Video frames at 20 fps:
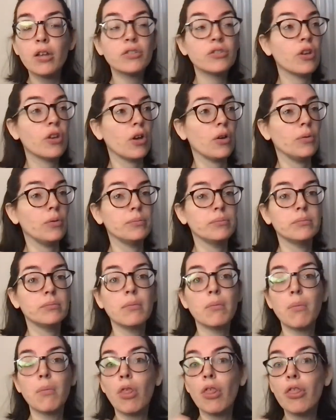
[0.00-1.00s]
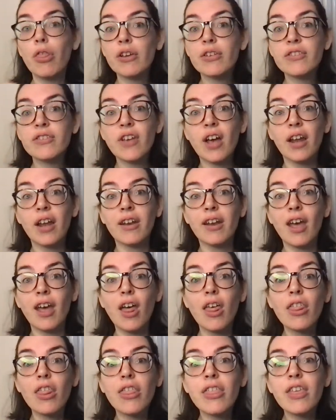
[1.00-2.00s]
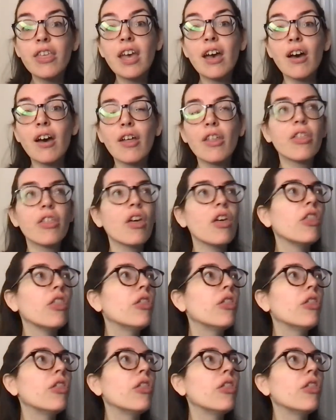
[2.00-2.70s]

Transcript: So the sun, the earth,